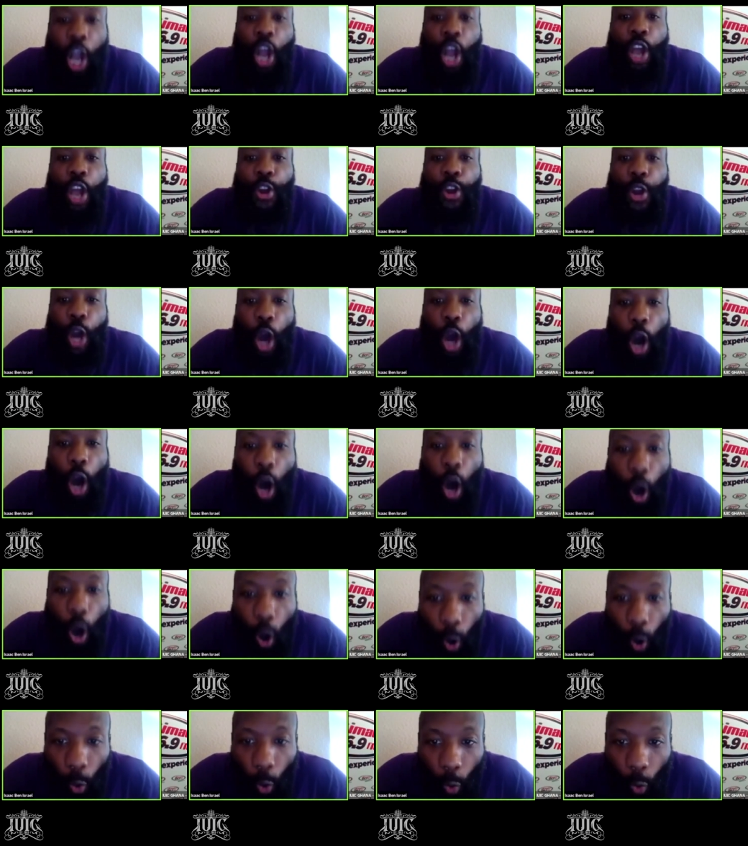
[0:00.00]

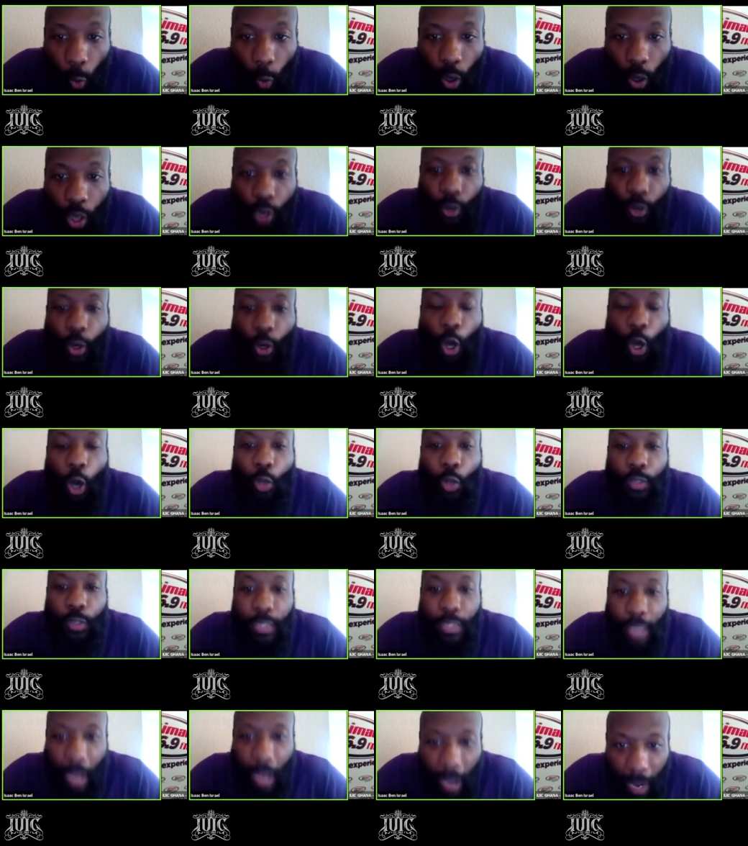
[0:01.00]
No, no
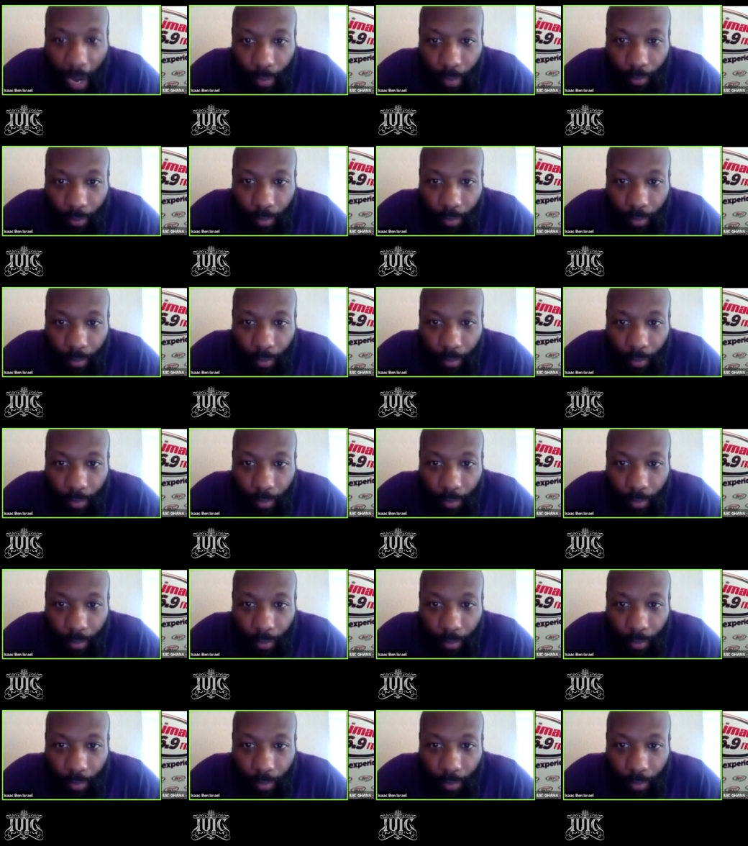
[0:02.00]
tithe.